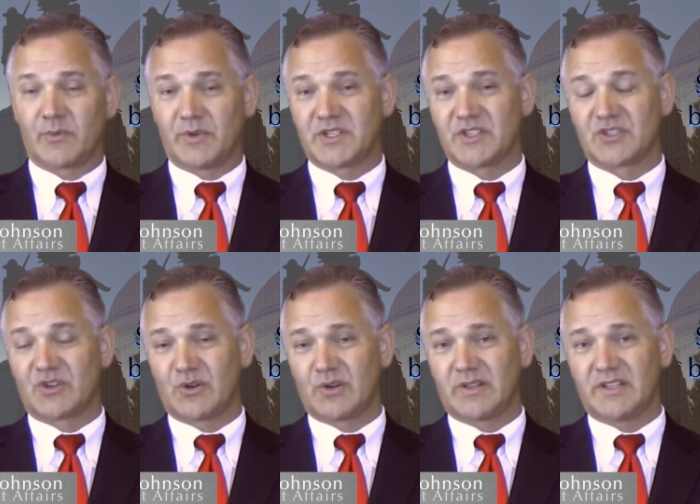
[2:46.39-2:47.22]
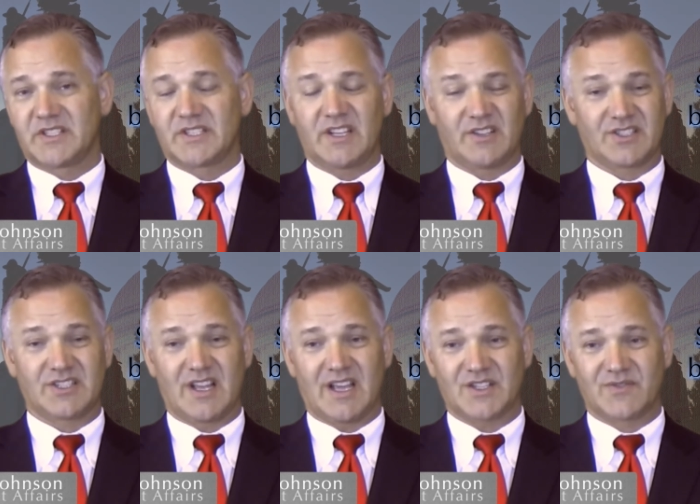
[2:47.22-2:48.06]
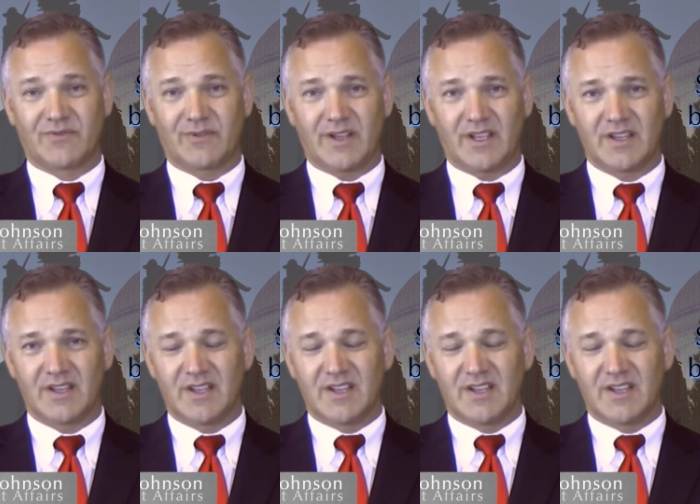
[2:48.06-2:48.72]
which is currently sales tax free.